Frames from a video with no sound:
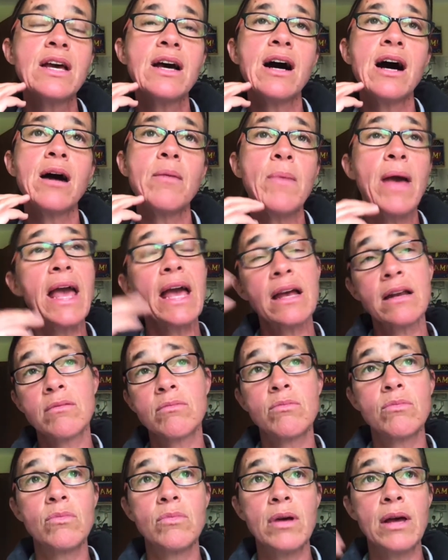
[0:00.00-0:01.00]

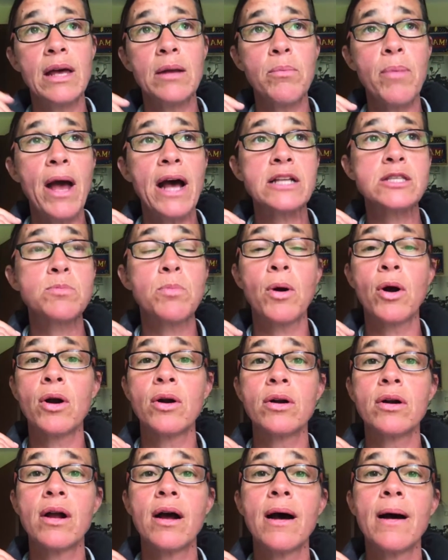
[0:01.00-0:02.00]
and at Pat's
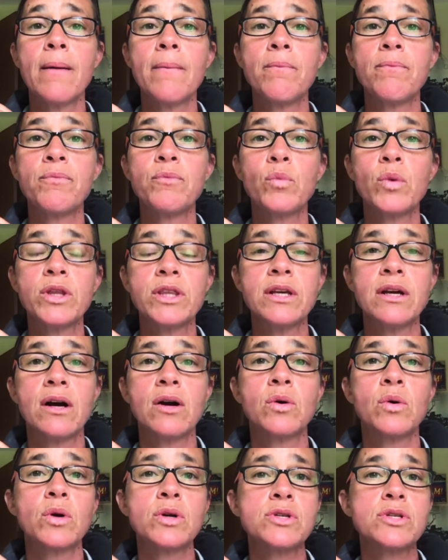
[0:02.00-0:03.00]
Barn with young
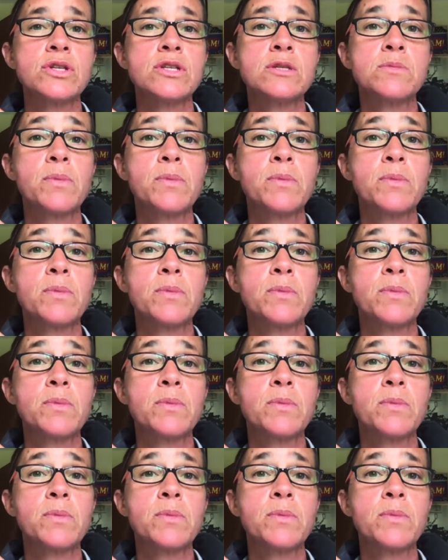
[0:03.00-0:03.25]
horses.